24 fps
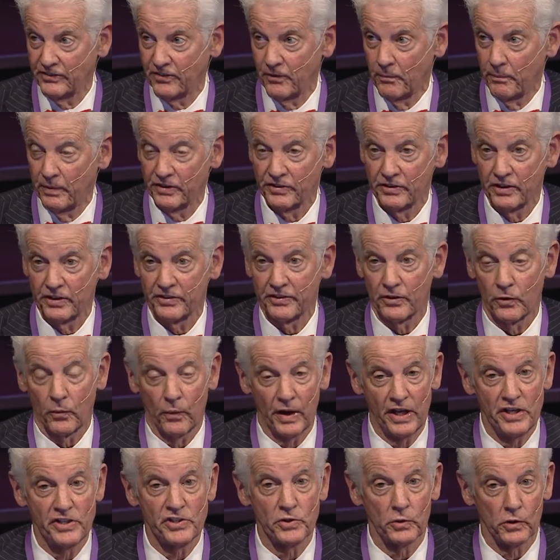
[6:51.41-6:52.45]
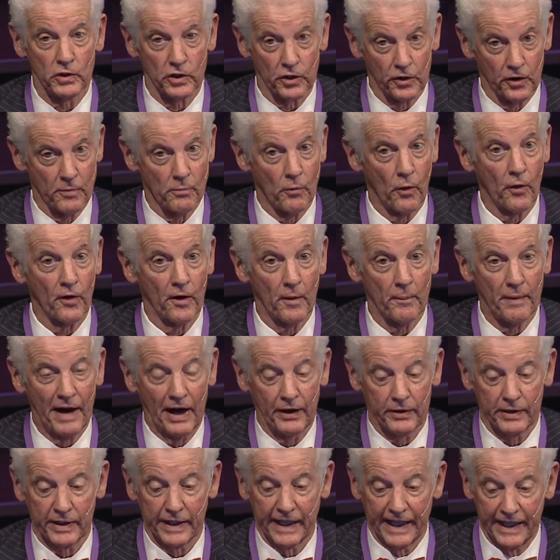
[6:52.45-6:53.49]
of business in ways you will learn more
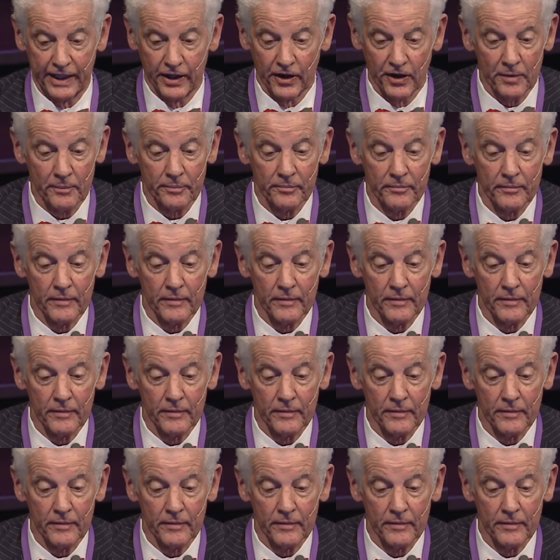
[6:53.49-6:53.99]
about later.